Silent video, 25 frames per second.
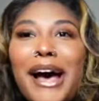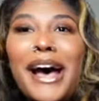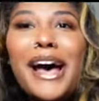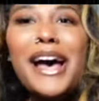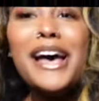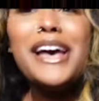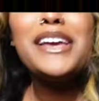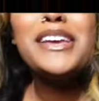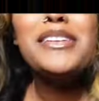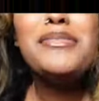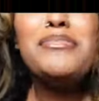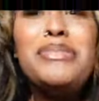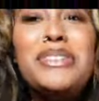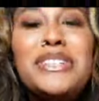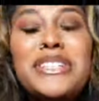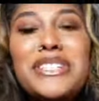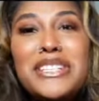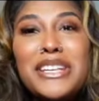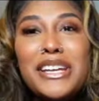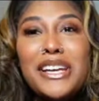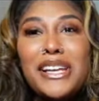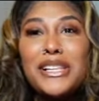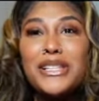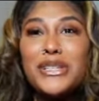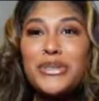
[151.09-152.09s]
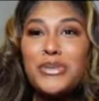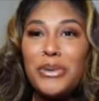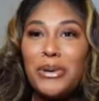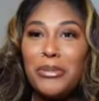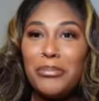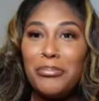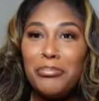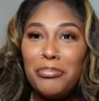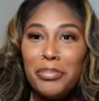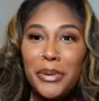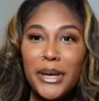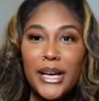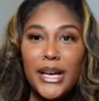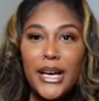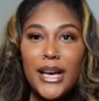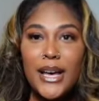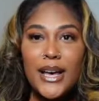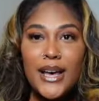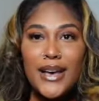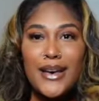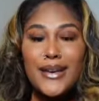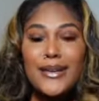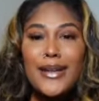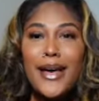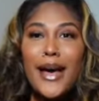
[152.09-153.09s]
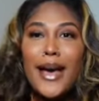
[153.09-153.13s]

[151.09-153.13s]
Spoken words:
I can push it into a bun.